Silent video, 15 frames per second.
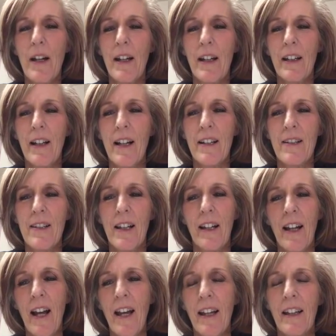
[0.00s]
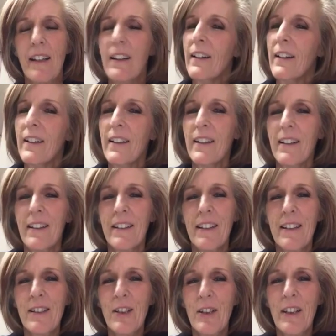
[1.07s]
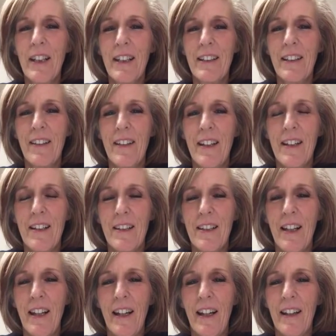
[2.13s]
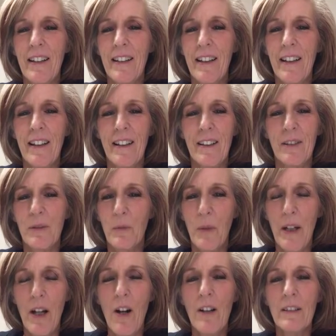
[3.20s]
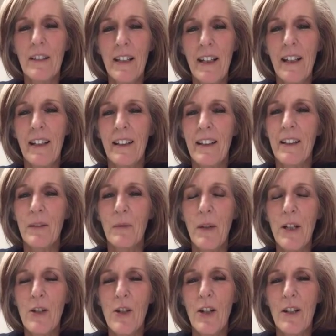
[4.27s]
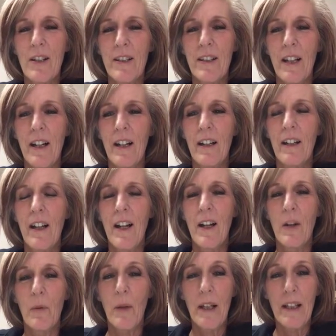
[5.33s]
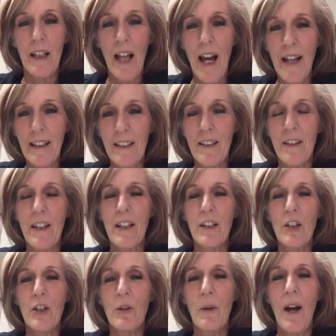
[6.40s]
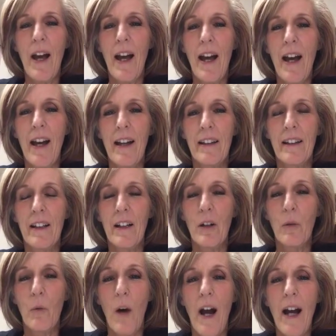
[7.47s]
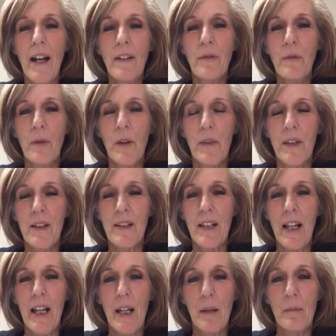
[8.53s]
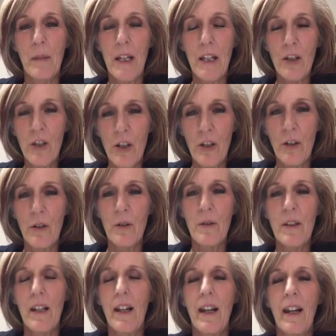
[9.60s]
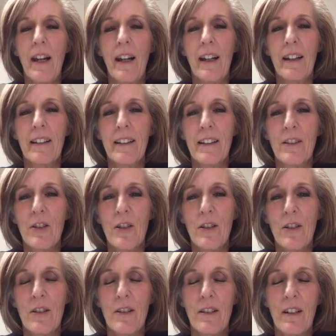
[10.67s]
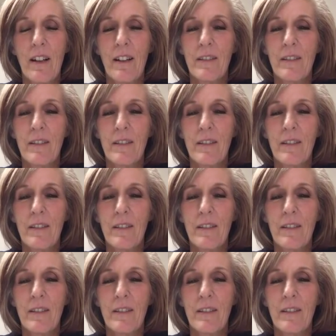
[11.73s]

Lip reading: and I said, hey, let's look into this. And we all did. And we liked that you had a wife with the same issues, and you just